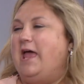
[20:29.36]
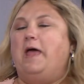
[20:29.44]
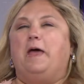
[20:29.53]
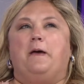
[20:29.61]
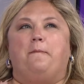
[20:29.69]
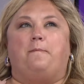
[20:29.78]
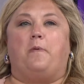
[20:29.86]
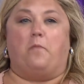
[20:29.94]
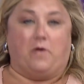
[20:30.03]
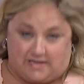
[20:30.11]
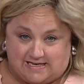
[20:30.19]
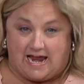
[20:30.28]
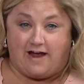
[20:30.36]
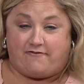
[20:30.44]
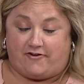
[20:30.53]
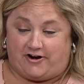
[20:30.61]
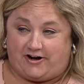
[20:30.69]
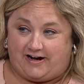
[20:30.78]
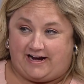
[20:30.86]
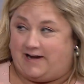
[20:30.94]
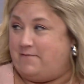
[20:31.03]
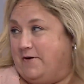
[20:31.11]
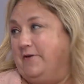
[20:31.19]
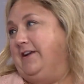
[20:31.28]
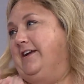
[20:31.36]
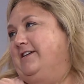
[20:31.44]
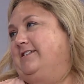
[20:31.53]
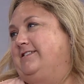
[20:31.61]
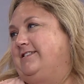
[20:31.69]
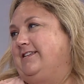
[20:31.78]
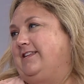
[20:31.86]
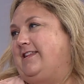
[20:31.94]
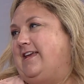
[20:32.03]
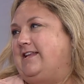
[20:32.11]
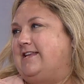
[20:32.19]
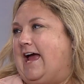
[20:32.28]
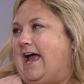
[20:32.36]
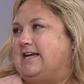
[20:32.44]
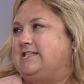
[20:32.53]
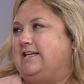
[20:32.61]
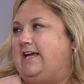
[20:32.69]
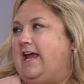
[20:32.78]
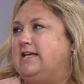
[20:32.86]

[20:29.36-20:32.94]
right. But would never in a million years think to actually,